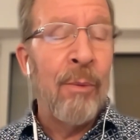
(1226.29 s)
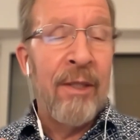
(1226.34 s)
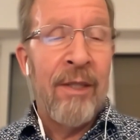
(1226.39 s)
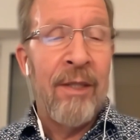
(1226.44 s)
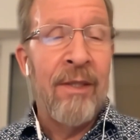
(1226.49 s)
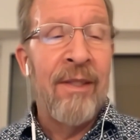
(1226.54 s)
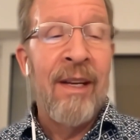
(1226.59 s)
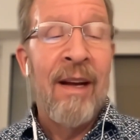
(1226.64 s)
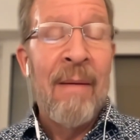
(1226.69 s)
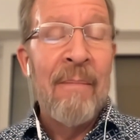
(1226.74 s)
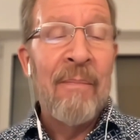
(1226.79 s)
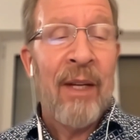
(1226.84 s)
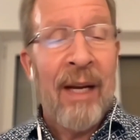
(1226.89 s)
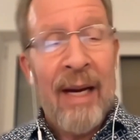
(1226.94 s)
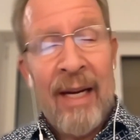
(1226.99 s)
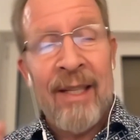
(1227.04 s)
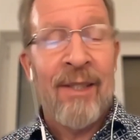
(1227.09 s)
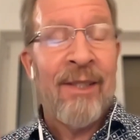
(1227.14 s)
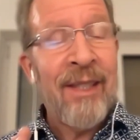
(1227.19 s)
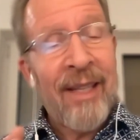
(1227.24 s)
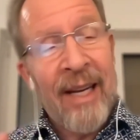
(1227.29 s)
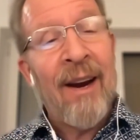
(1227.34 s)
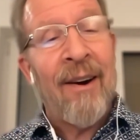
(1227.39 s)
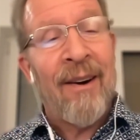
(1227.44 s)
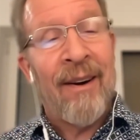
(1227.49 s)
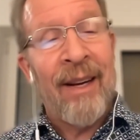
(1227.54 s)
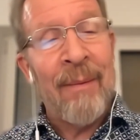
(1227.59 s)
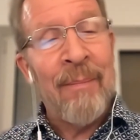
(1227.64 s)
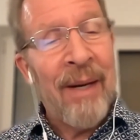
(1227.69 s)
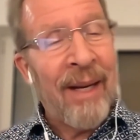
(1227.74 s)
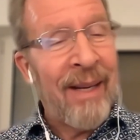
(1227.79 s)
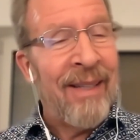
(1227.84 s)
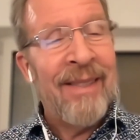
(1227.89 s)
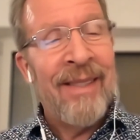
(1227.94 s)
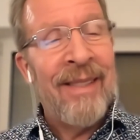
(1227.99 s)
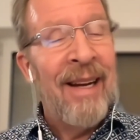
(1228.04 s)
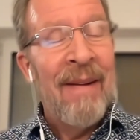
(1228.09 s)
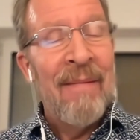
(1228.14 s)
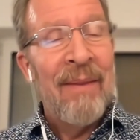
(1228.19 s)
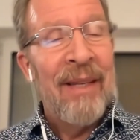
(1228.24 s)
which is kind of scary
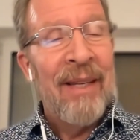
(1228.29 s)
because